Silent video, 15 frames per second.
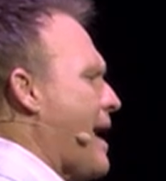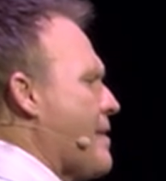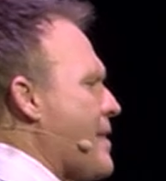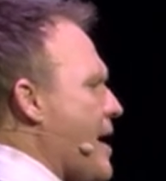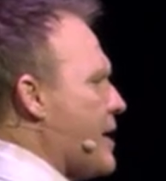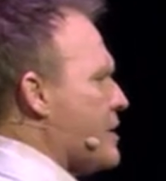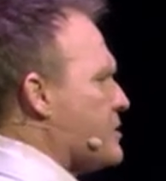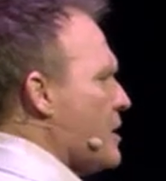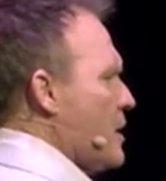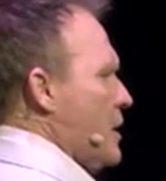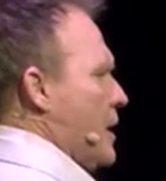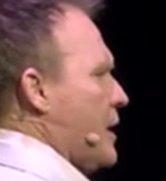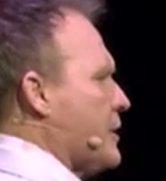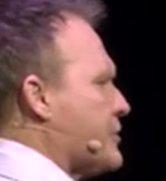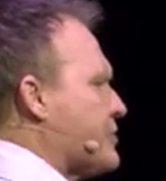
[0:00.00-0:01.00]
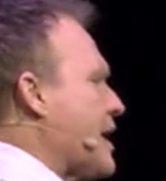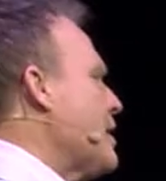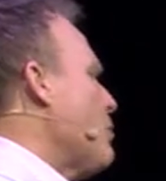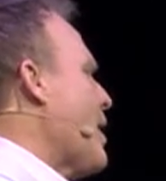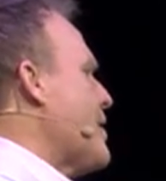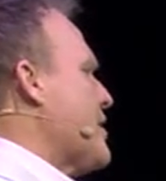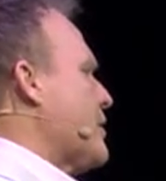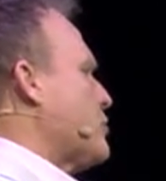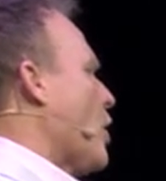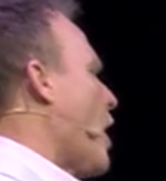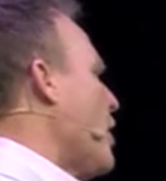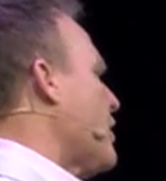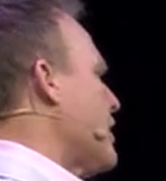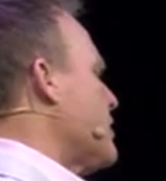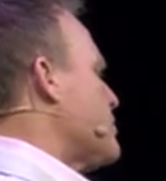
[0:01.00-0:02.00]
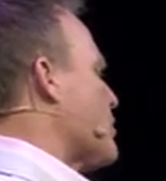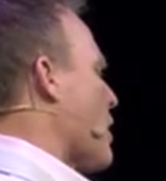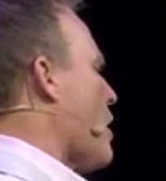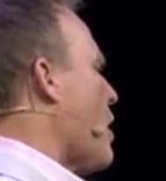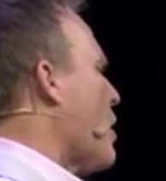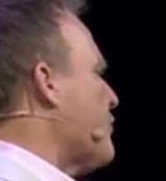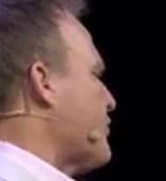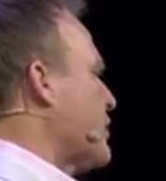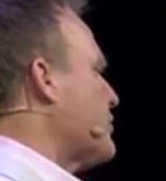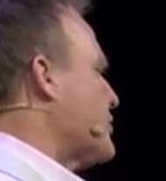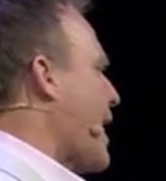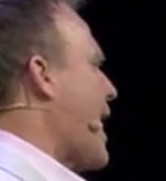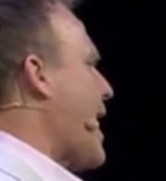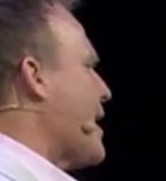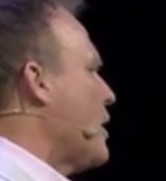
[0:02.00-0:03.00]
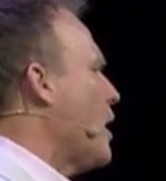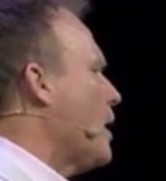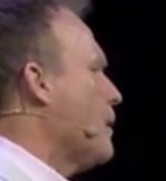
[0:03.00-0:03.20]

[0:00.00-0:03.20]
by that is, in the same way that donkeys are often tied